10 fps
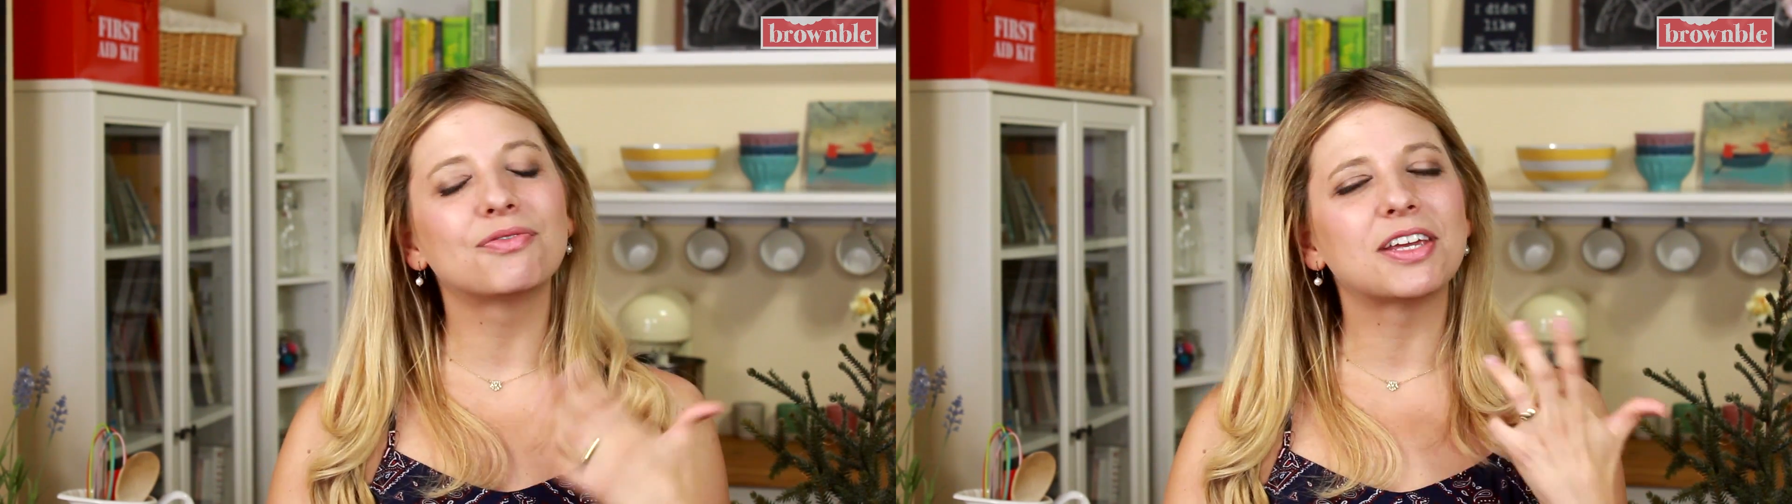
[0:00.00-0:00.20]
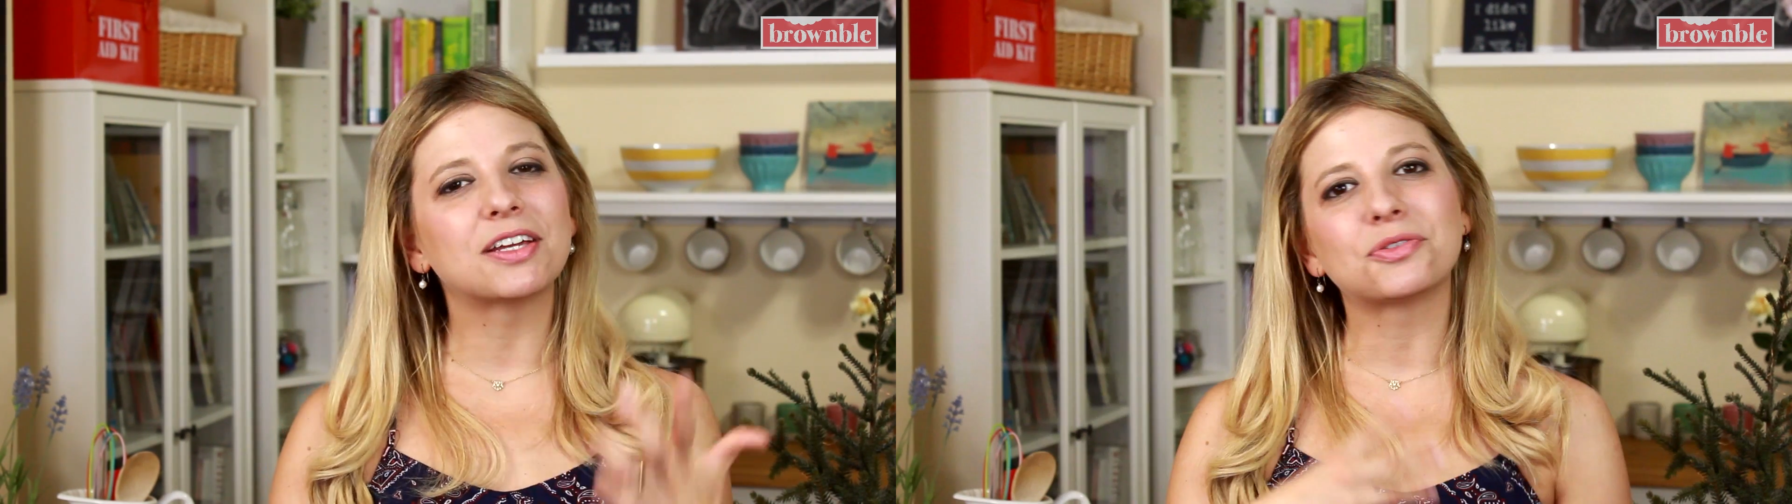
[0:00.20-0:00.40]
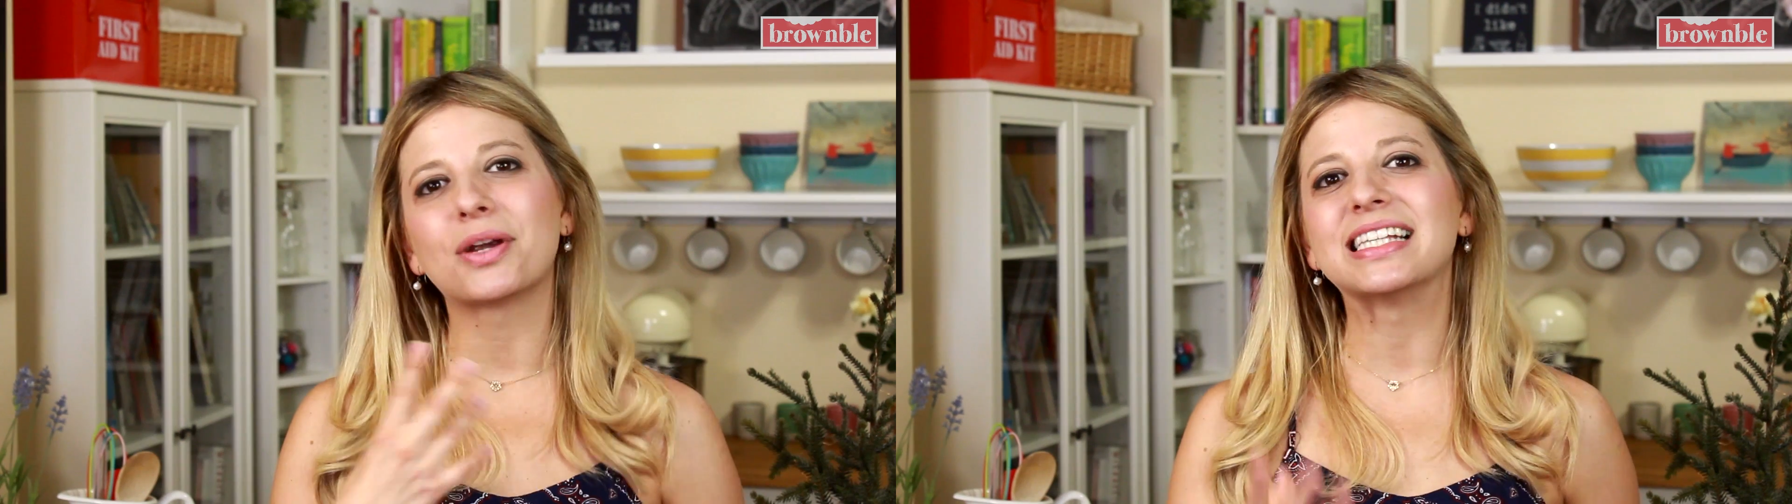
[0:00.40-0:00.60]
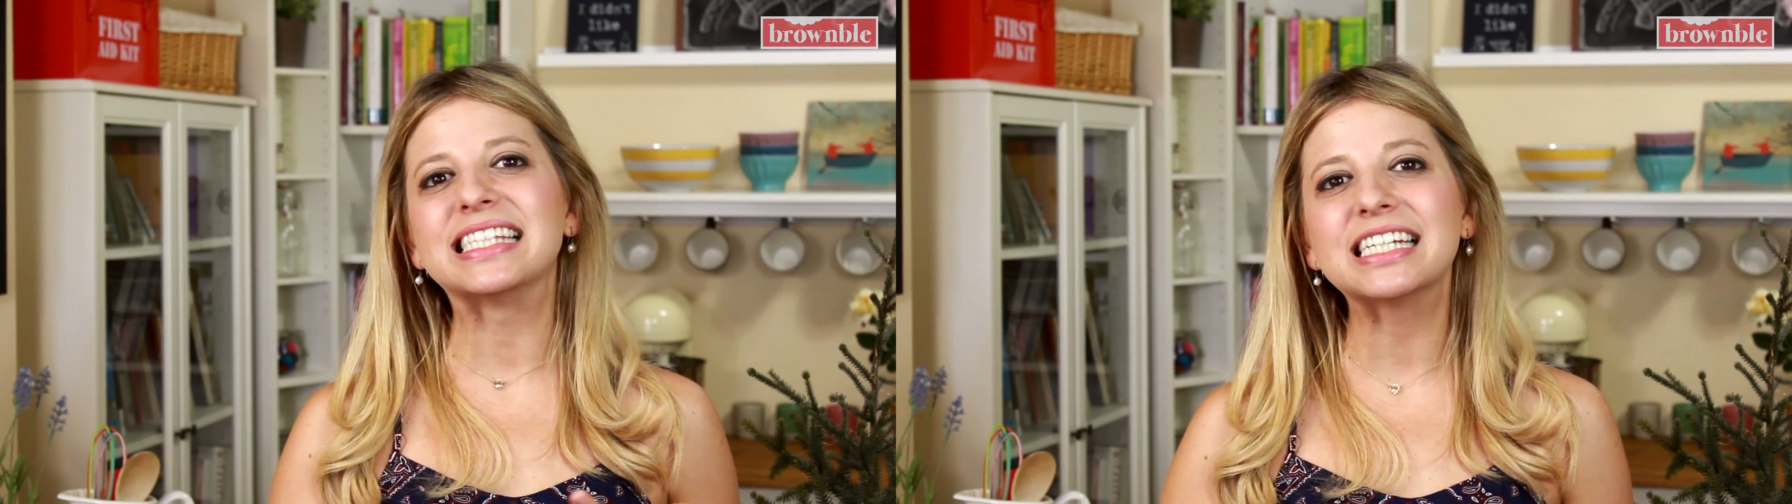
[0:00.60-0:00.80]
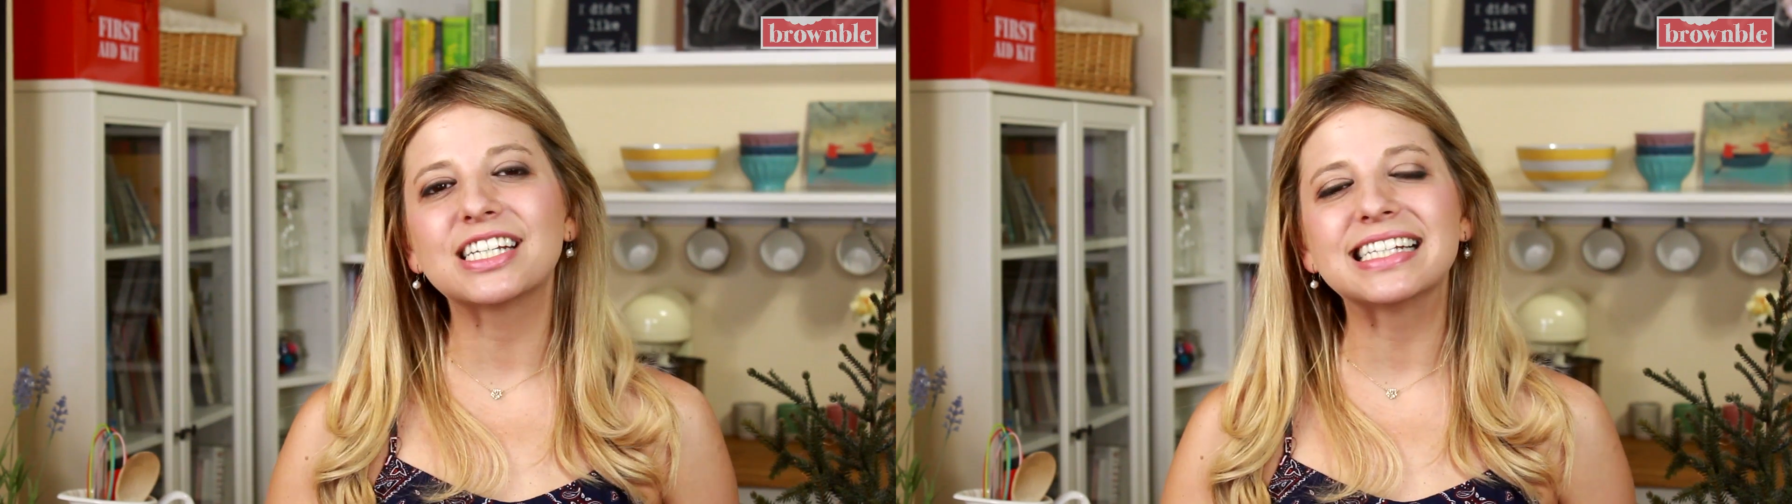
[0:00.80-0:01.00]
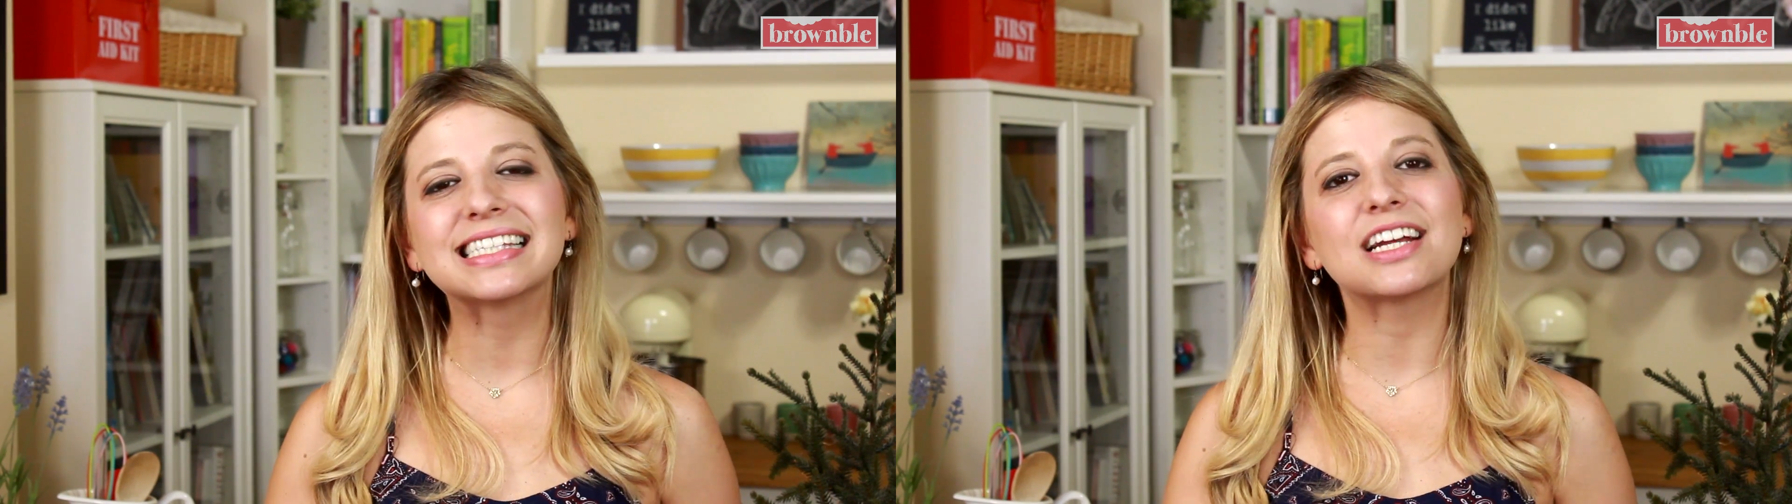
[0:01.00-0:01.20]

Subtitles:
vegan transitions.